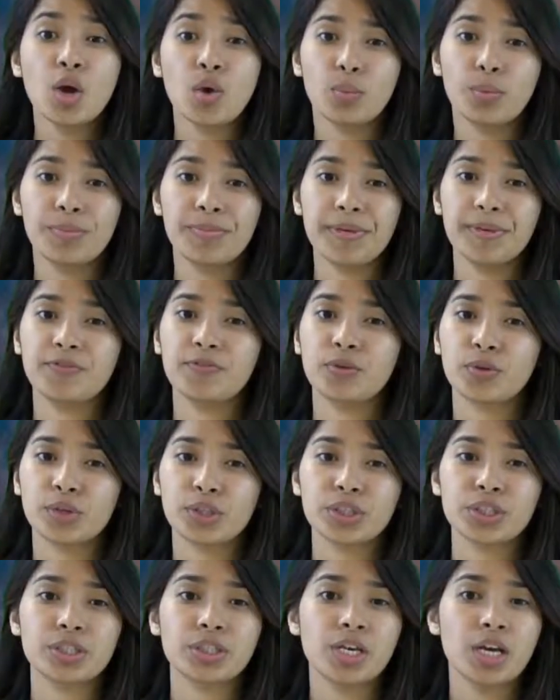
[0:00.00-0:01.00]
would be
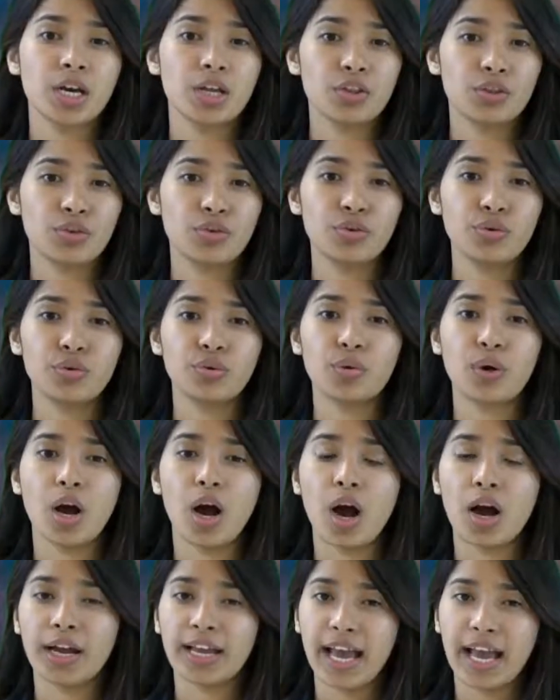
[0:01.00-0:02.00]
forced through
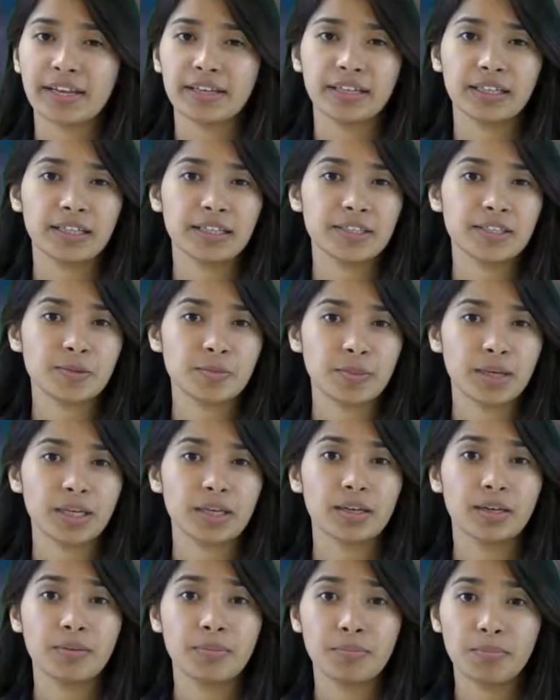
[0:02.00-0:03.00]
a cataclysmic
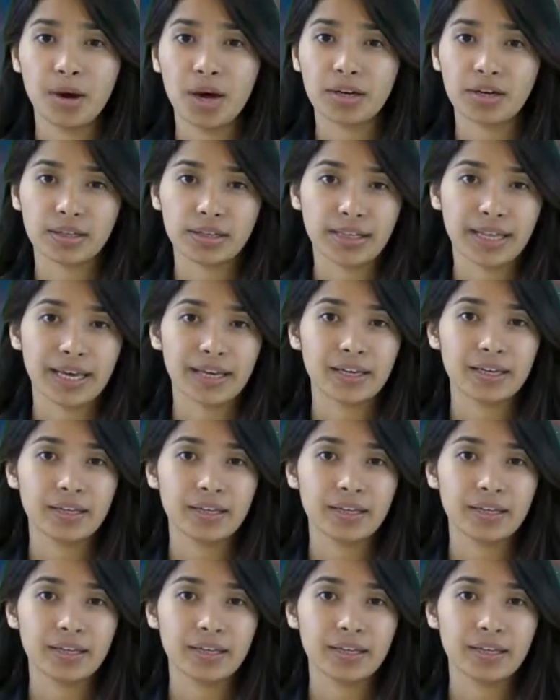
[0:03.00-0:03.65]
bottleneck.